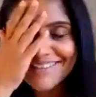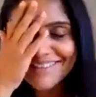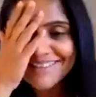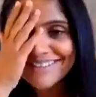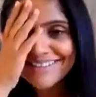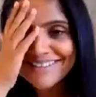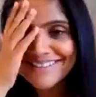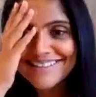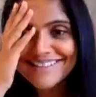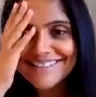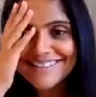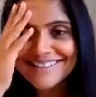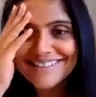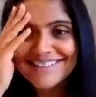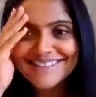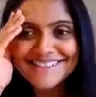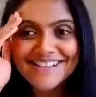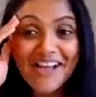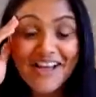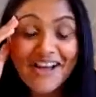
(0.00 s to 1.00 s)
Oh my
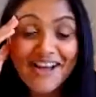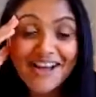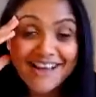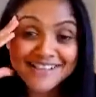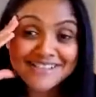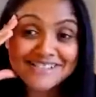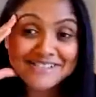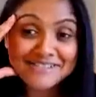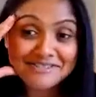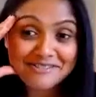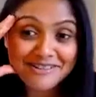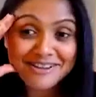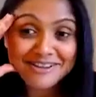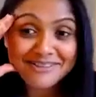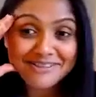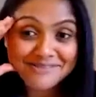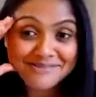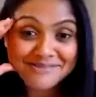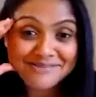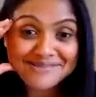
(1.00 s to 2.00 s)
goodness,
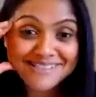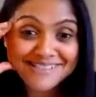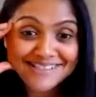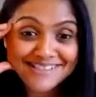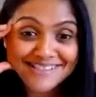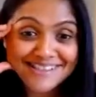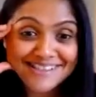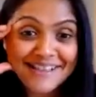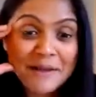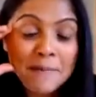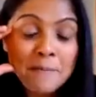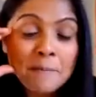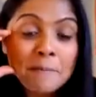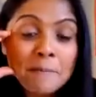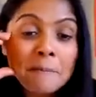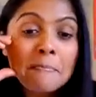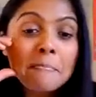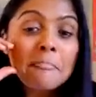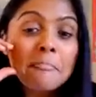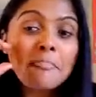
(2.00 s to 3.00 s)
I
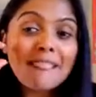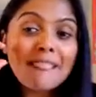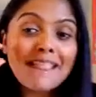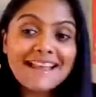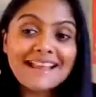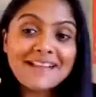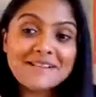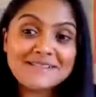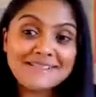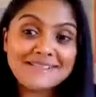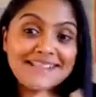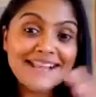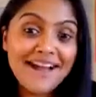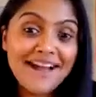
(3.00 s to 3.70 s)
struggled because